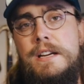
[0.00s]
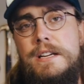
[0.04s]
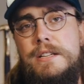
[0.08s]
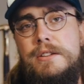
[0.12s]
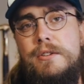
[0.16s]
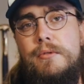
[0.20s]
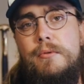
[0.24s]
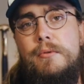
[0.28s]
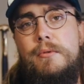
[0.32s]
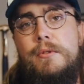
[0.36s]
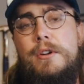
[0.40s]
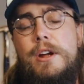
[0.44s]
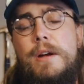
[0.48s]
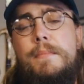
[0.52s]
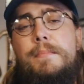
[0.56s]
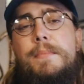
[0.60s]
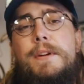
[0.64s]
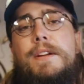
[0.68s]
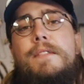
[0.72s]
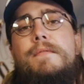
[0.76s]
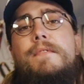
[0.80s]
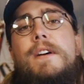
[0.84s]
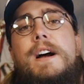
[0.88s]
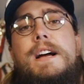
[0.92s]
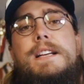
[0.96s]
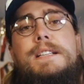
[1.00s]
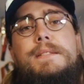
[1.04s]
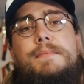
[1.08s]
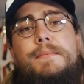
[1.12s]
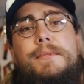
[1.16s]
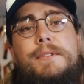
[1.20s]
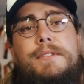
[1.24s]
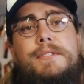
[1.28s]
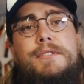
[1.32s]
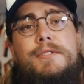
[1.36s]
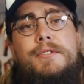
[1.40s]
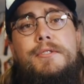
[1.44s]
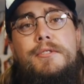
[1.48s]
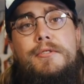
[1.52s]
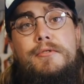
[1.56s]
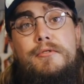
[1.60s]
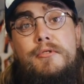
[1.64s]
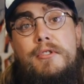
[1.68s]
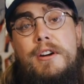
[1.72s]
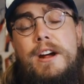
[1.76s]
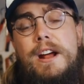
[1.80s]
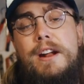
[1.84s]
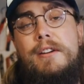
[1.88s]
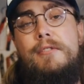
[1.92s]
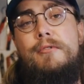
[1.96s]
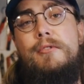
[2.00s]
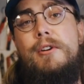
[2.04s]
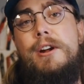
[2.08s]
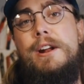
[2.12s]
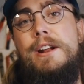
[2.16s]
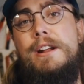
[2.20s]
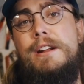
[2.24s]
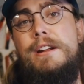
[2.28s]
So it would not be advisable to try and run